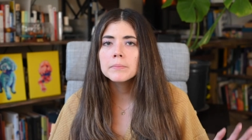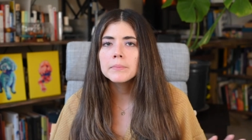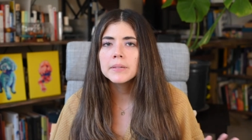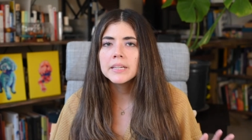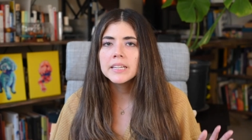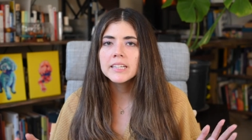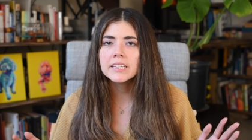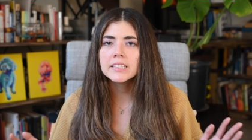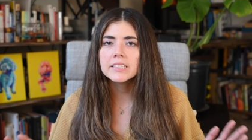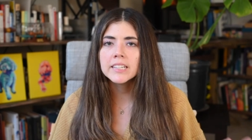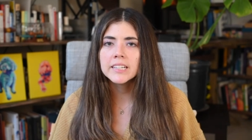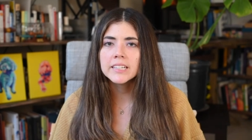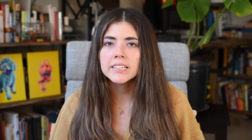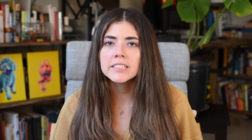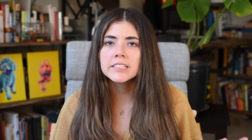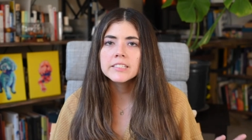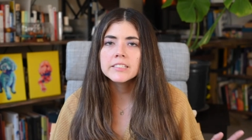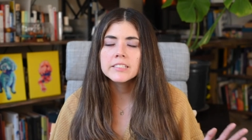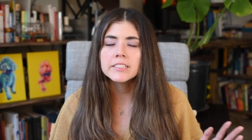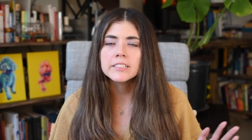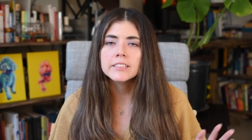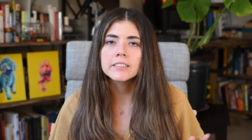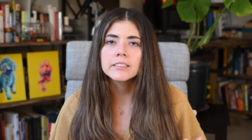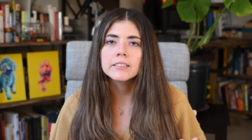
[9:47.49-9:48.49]
meaty
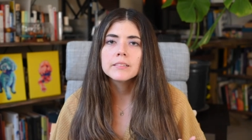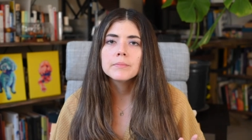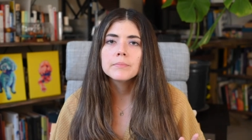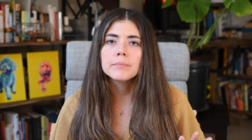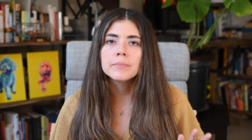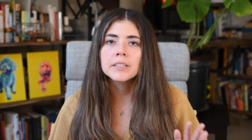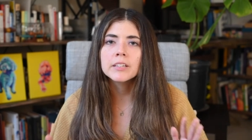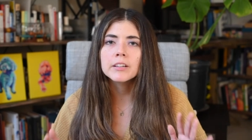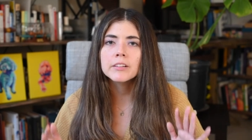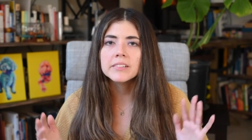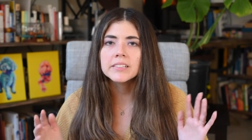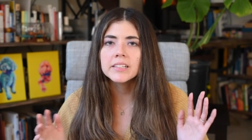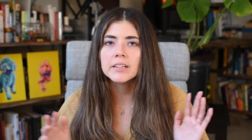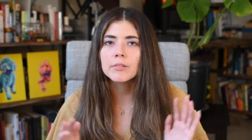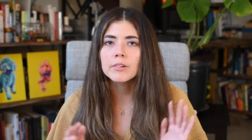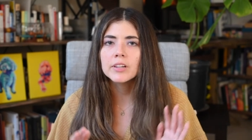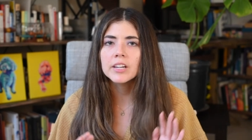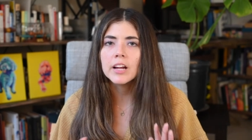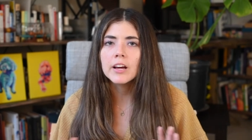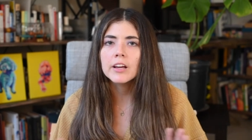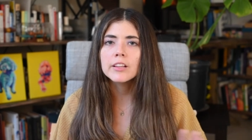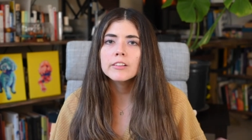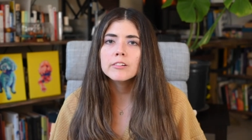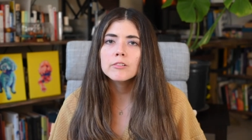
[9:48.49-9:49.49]
taste to meals that would
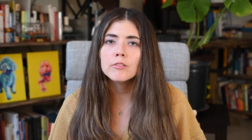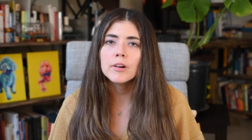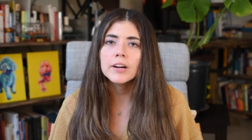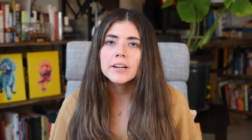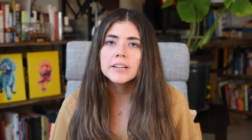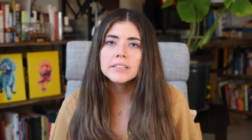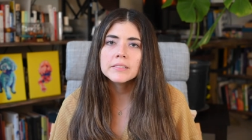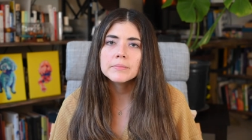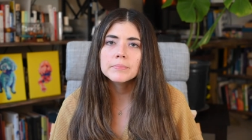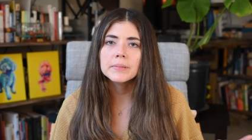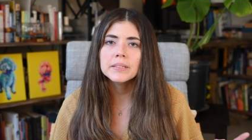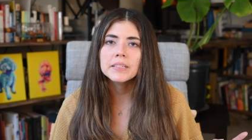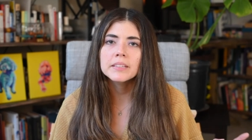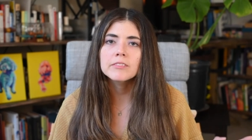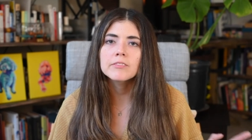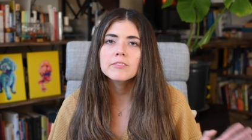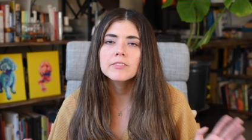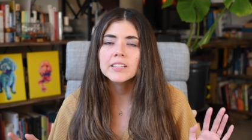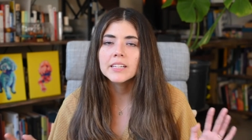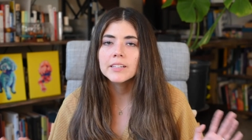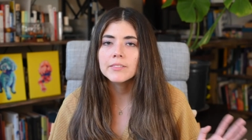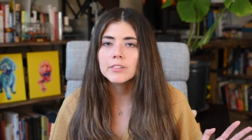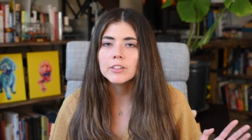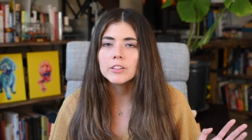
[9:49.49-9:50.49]
otherwise be
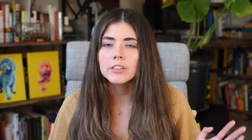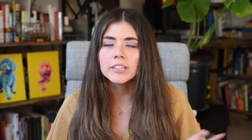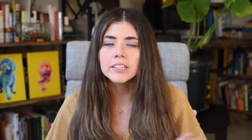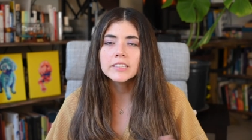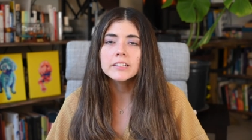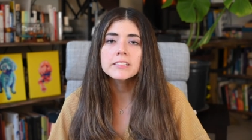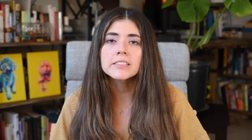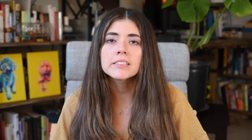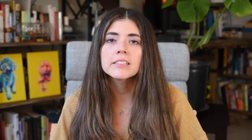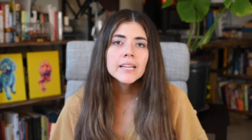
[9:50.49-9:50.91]
flavorless.